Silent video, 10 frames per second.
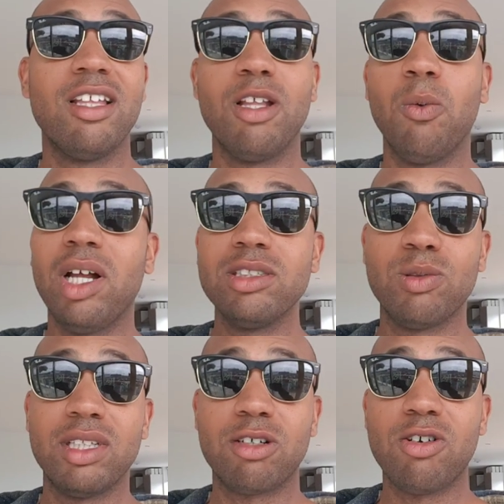The ones
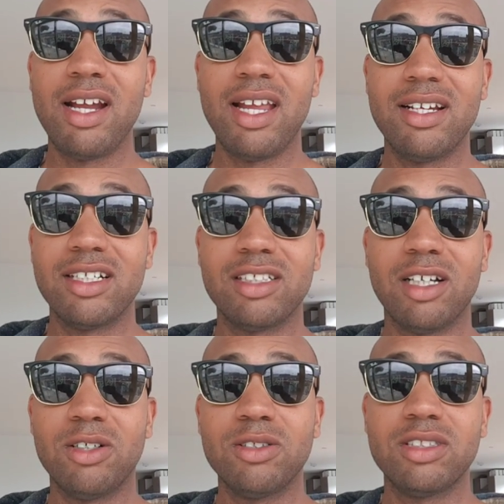with the grey inner
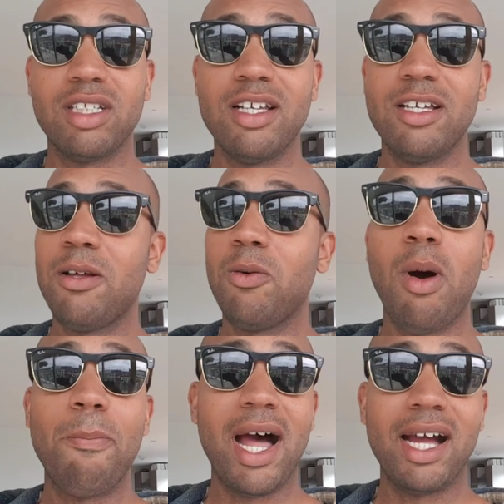soles
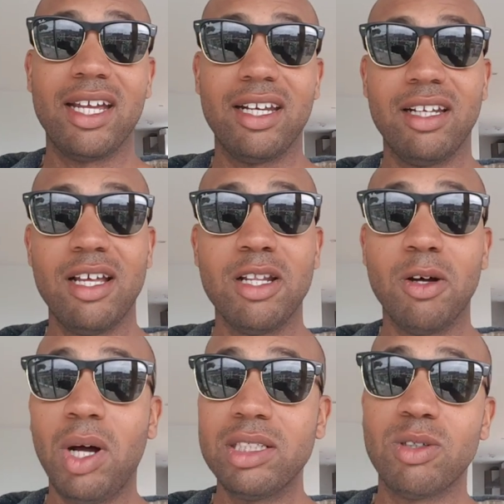were banging. The
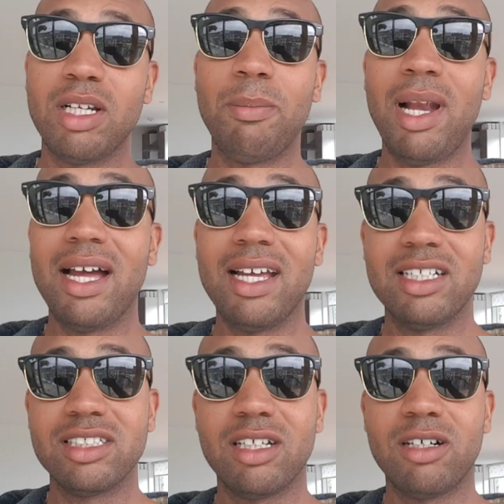ones with the black
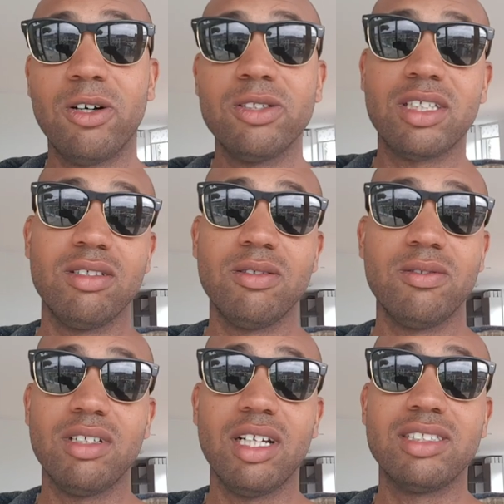inner soles,
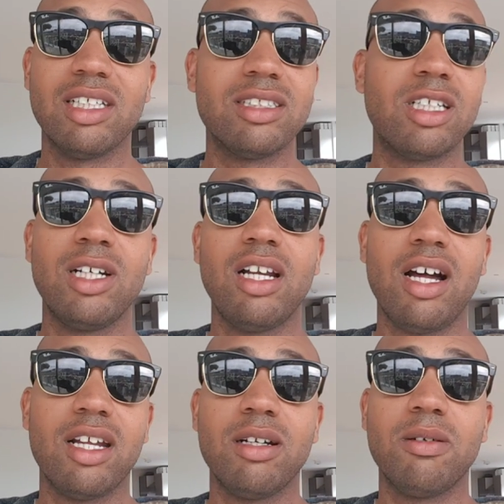it's literally
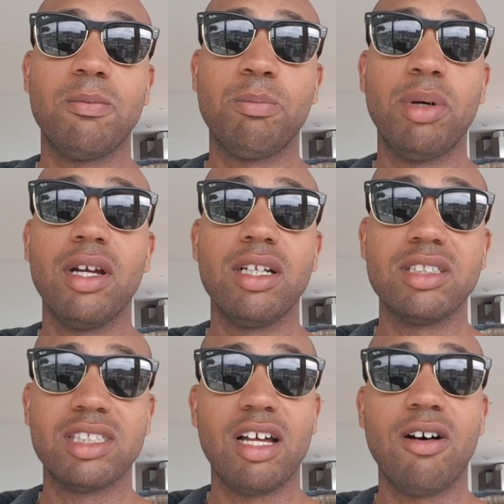like putting
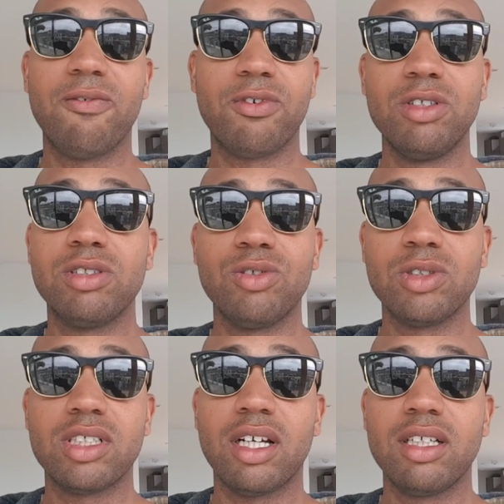yourself through
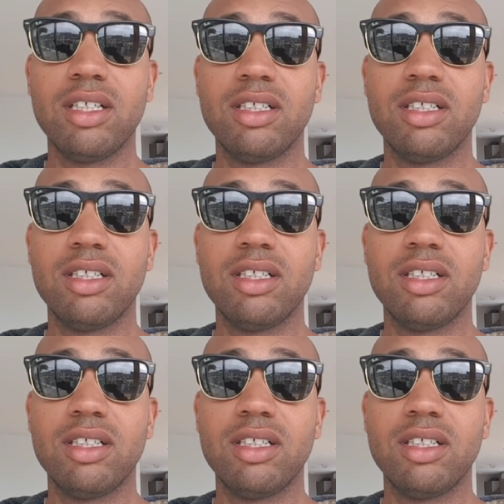torture.